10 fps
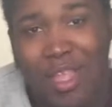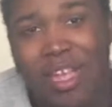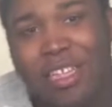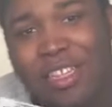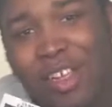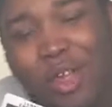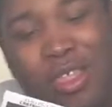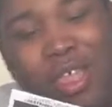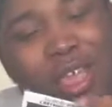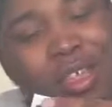And then
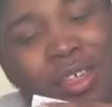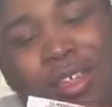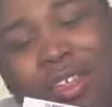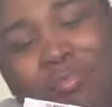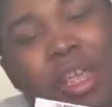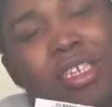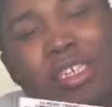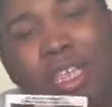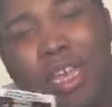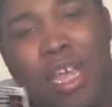notice that. Imagine
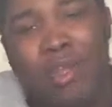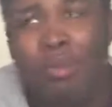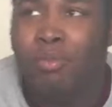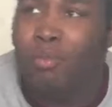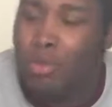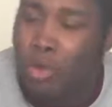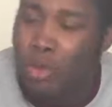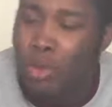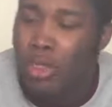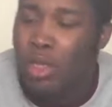saying that more
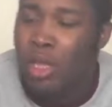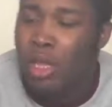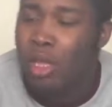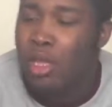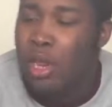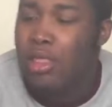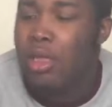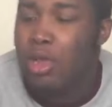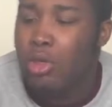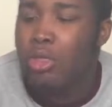than once.
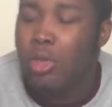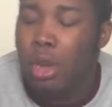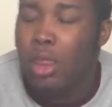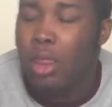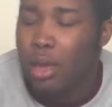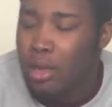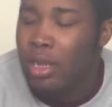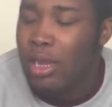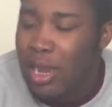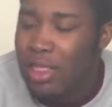Classic console, blah blah blah.
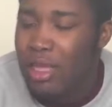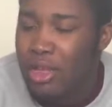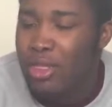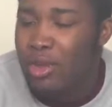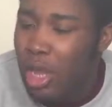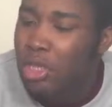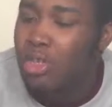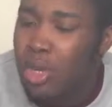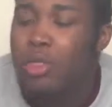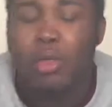Classic console
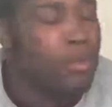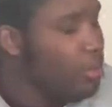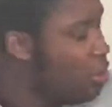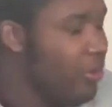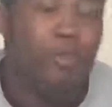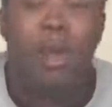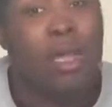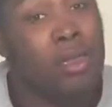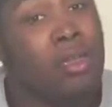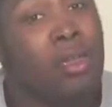cartridge coaster. Never mind,